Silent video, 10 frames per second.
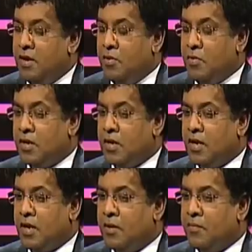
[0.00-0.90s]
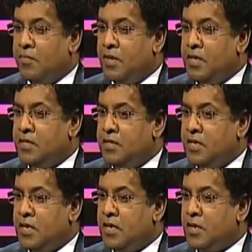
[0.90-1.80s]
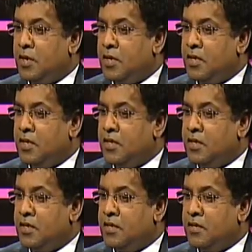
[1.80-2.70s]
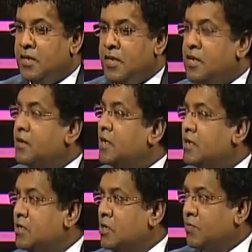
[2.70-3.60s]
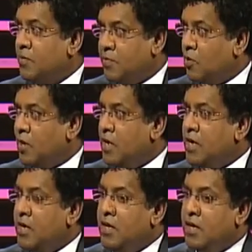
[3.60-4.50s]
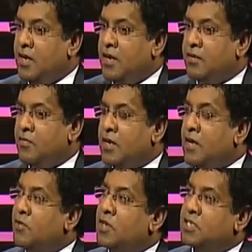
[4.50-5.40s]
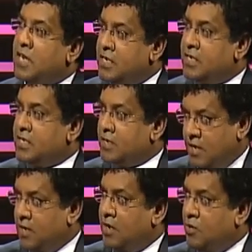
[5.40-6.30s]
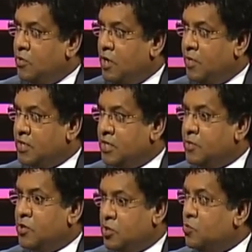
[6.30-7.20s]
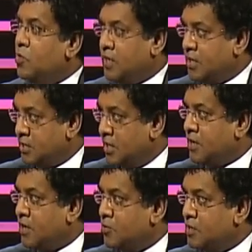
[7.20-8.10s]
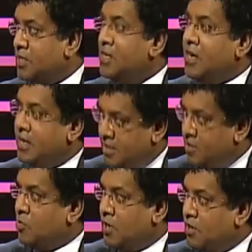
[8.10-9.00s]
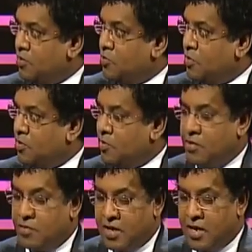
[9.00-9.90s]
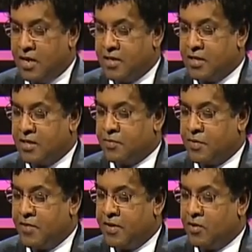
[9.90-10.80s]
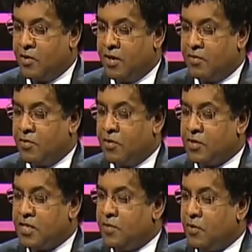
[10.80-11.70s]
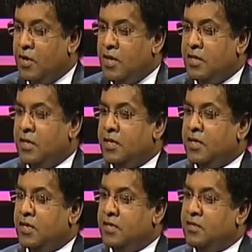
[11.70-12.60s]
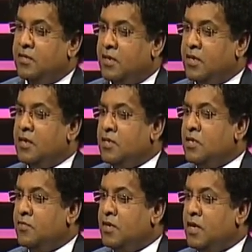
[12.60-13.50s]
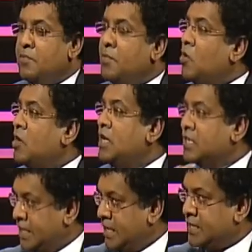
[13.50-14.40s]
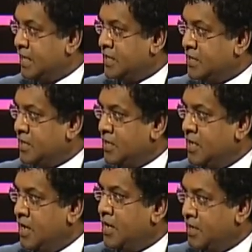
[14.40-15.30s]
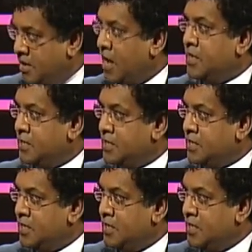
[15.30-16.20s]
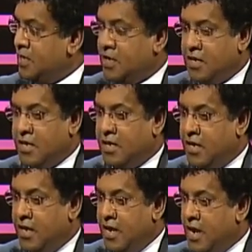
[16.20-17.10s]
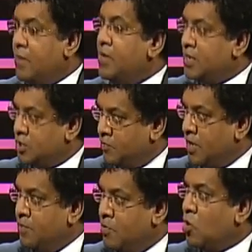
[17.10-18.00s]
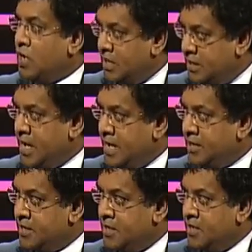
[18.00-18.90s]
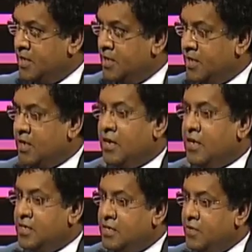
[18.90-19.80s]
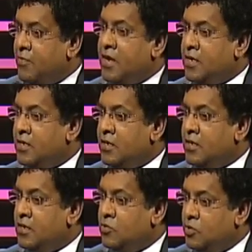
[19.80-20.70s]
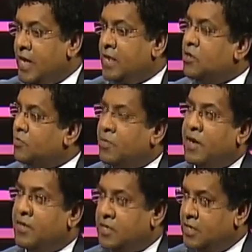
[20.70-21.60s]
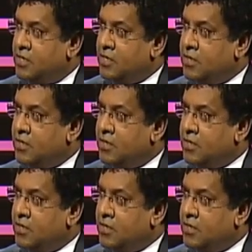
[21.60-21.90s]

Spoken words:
Now, is the legal recognition of an employee in working for a state sector? I know I'm asking this because you worked as a state counsel, and then you are working as a private lawyer for a long time now. The recognition of an employee in a state sector and the rights and liabilities of an employee in the state, is it different to that of the private sector?